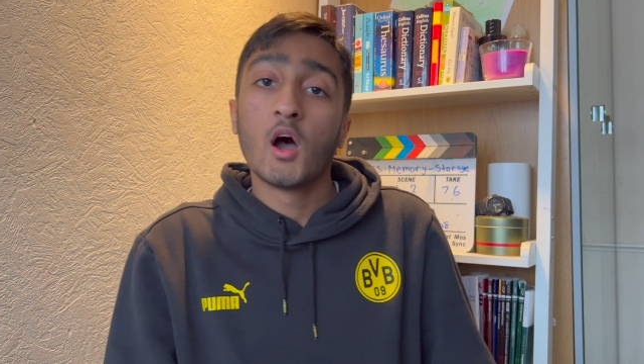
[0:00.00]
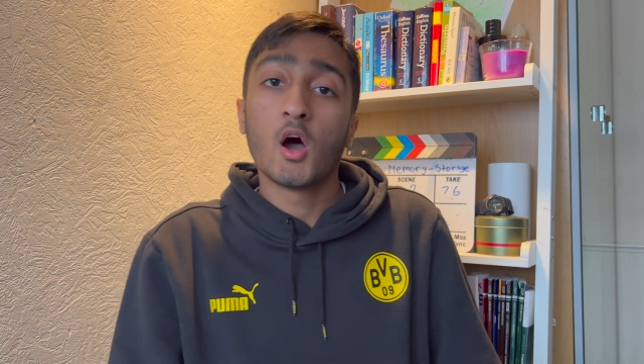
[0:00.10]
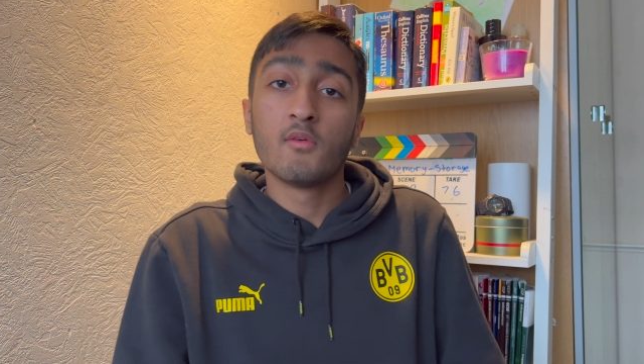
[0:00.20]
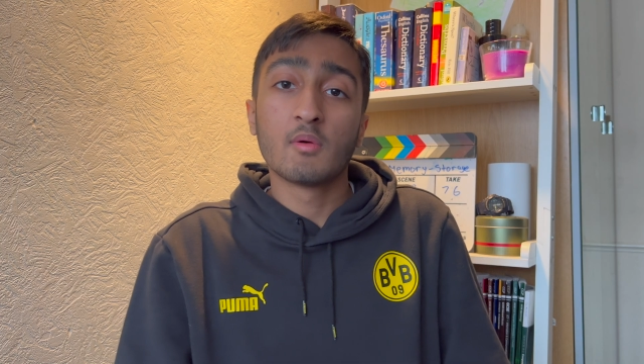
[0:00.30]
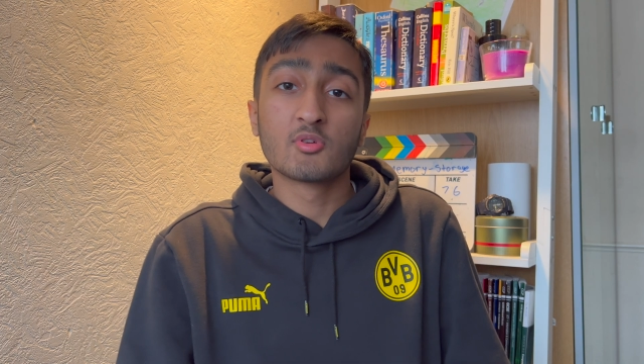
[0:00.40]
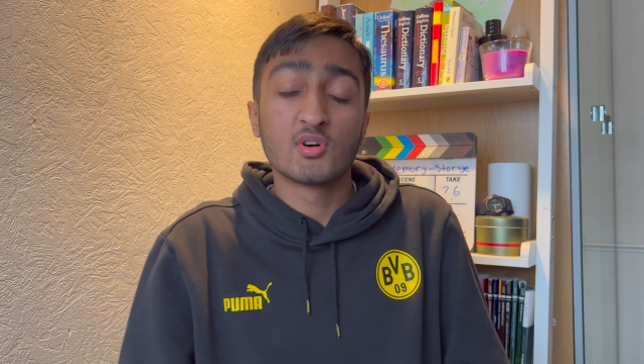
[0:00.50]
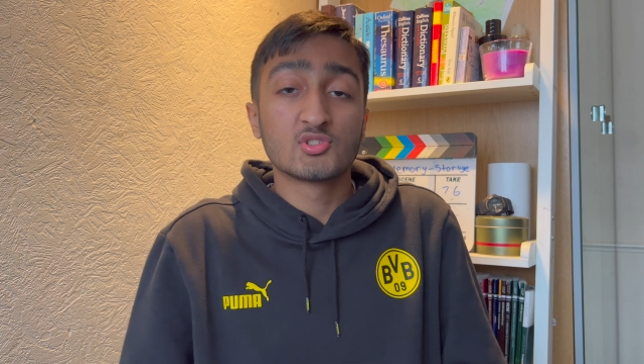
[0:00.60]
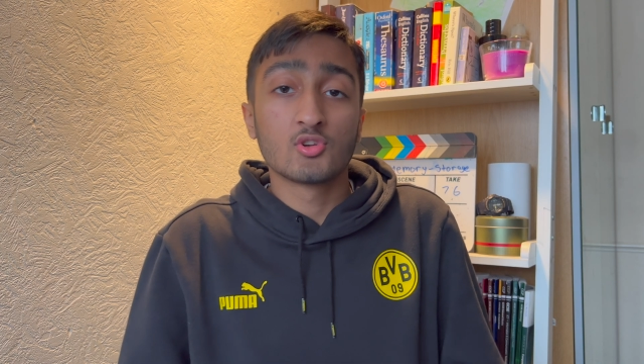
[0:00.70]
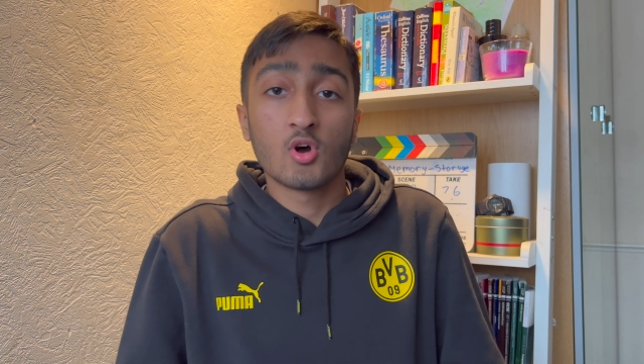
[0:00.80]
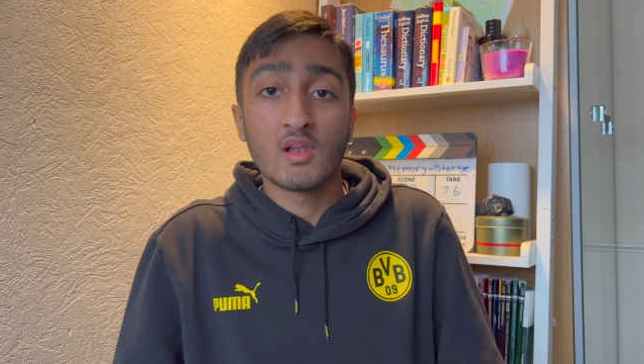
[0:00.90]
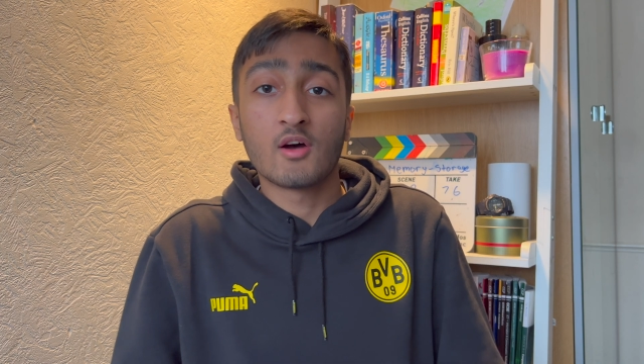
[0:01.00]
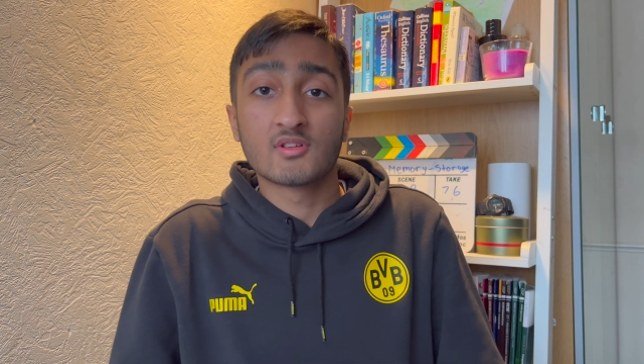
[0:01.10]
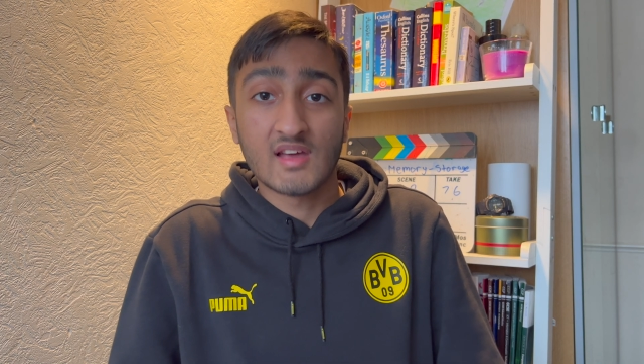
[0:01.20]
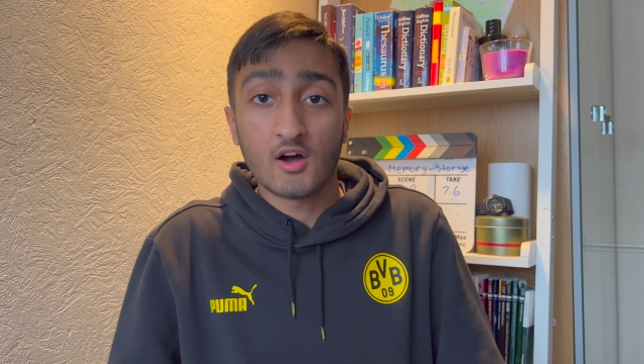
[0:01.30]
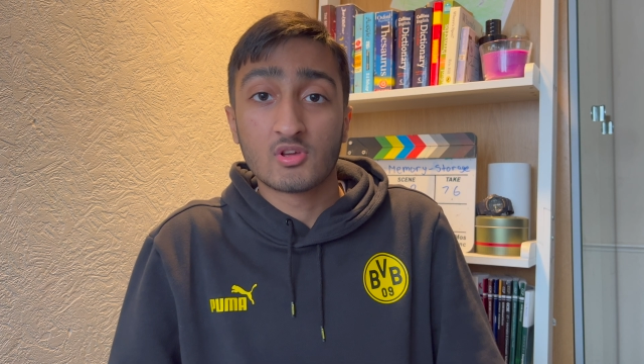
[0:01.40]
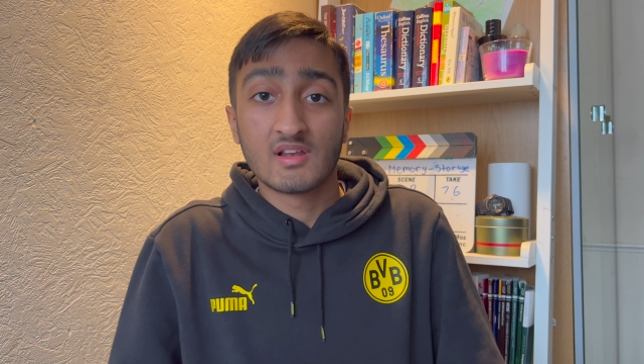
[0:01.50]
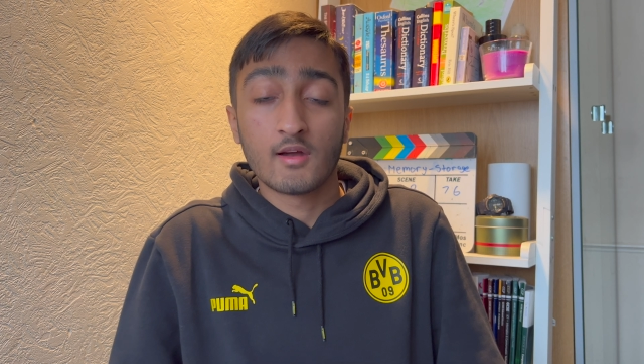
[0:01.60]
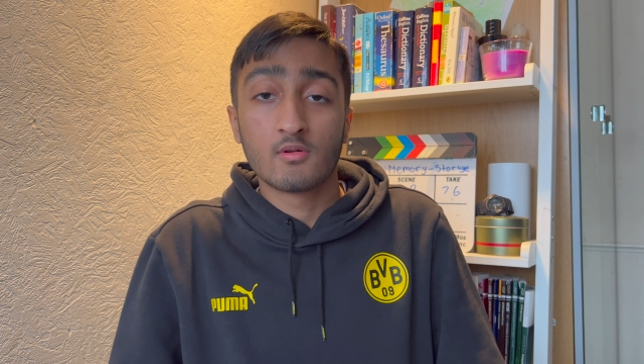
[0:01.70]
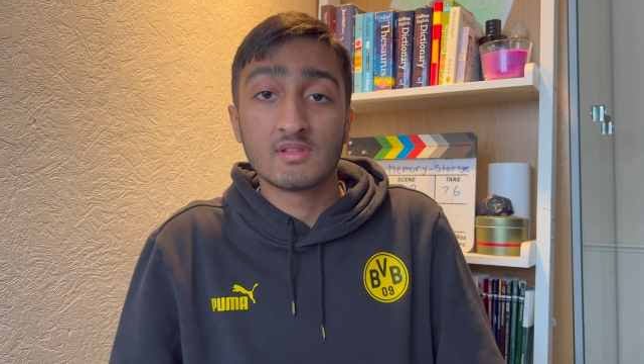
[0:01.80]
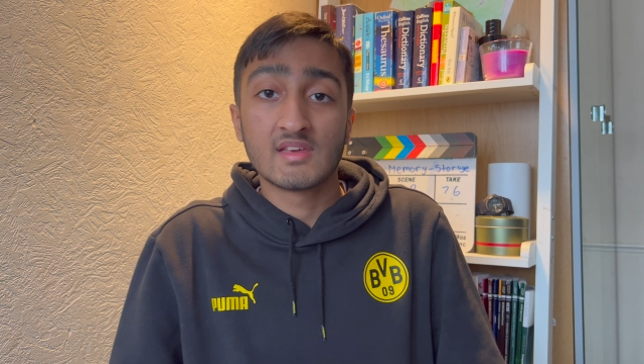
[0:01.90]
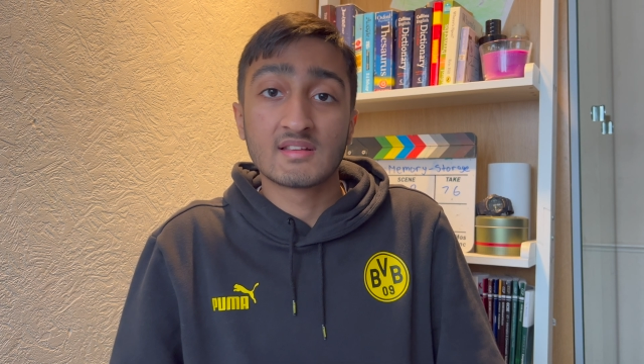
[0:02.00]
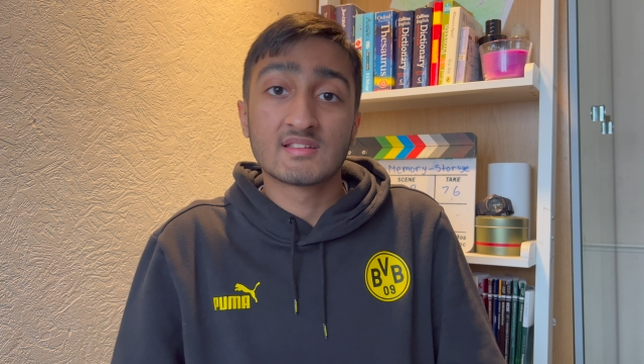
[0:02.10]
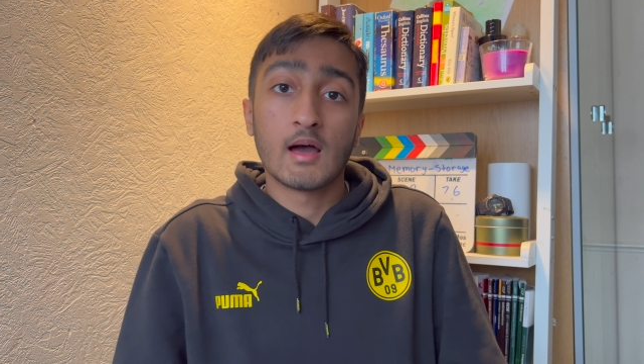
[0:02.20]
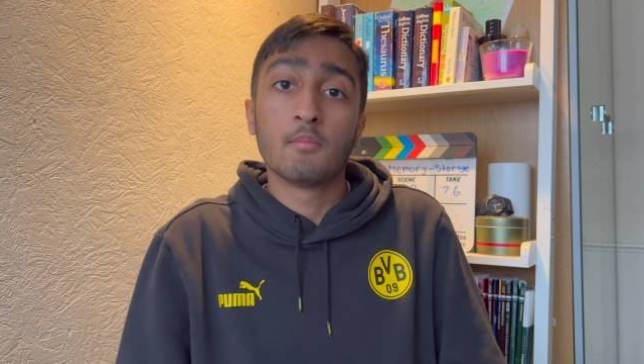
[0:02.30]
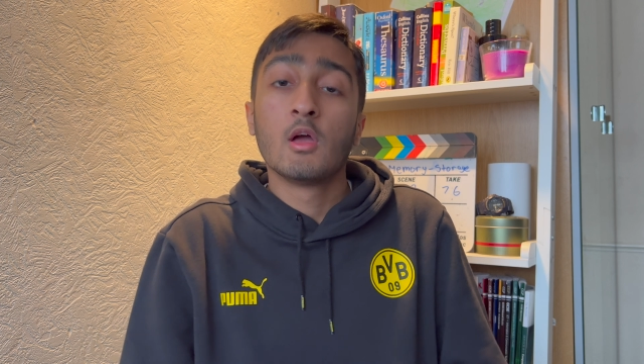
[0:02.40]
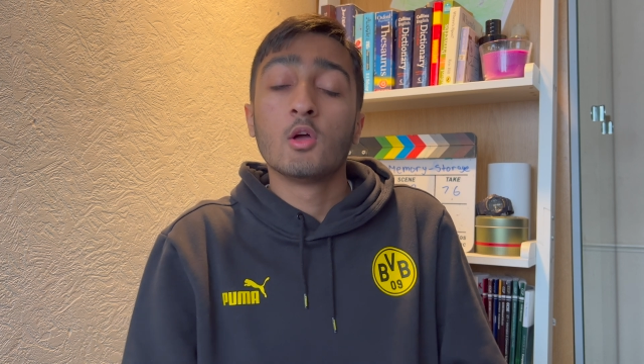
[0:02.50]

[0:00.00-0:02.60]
However, because you're not allowed a calculator in the exam,